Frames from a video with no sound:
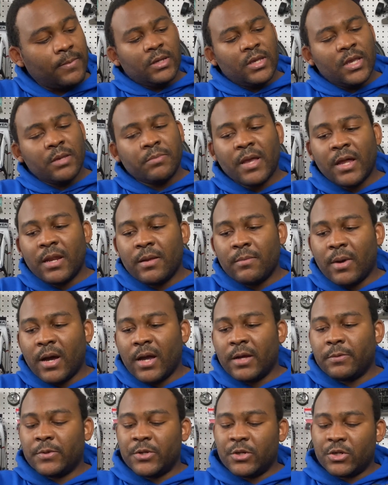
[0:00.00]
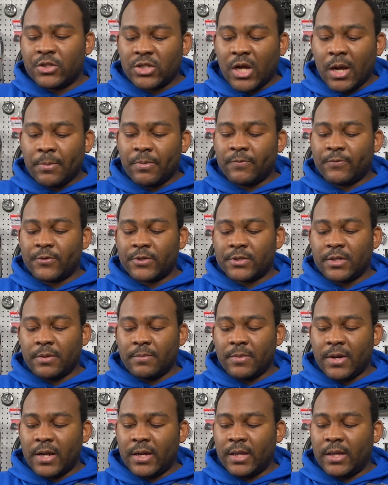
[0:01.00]
Keep that in mind when you're shopping for
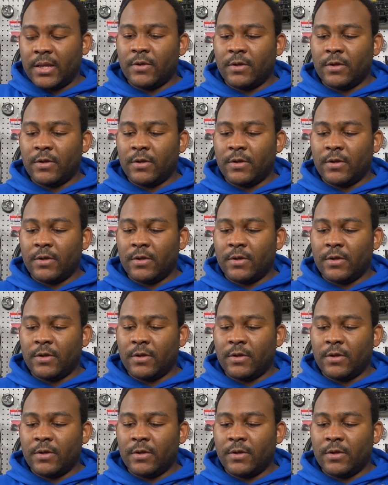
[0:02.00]
somebody.